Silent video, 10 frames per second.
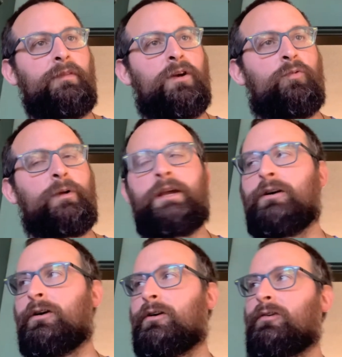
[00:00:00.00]
We
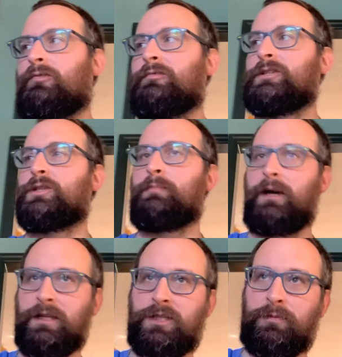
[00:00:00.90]
are
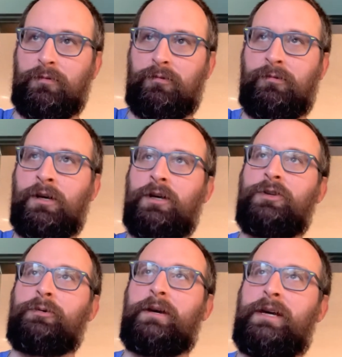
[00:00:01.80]
responsible
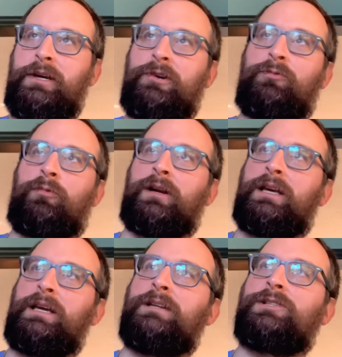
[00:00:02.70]
to hear what
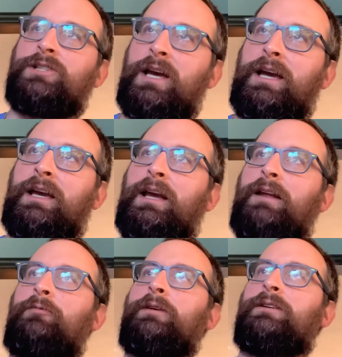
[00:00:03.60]
he is saying. And
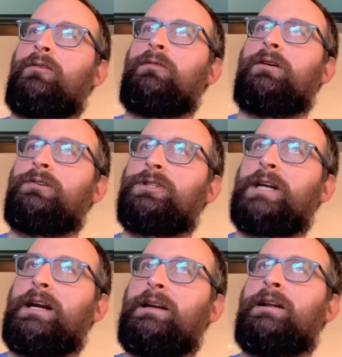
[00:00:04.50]
if we don't
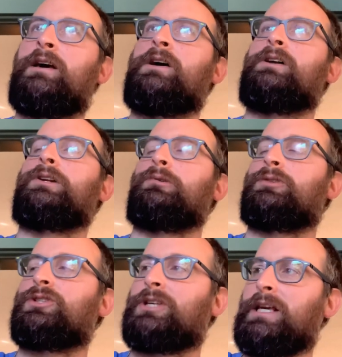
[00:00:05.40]
understand it, to
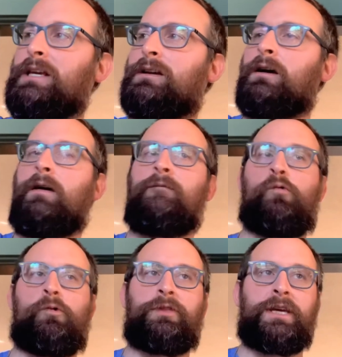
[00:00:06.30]
seek
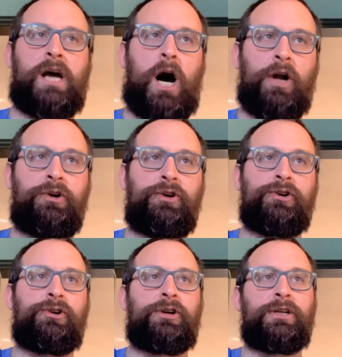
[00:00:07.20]
for the
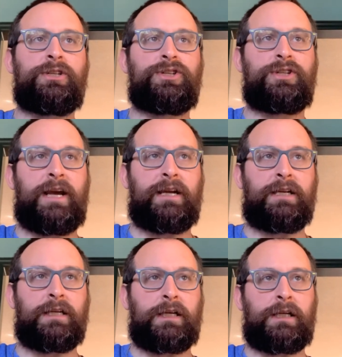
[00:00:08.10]

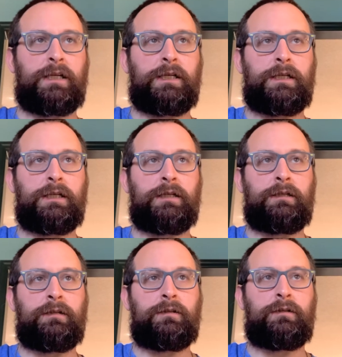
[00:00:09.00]
understanding,
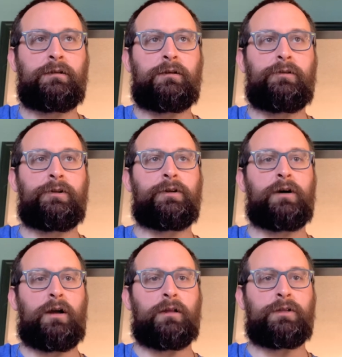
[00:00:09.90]
the
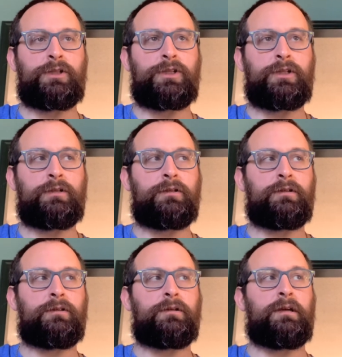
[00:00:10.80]
knowledge,
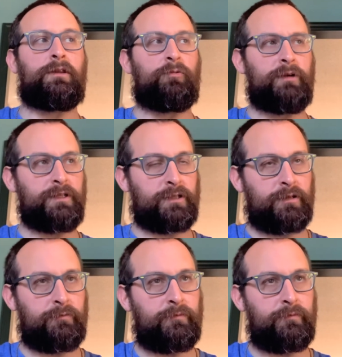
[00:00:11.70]
and the wisdom.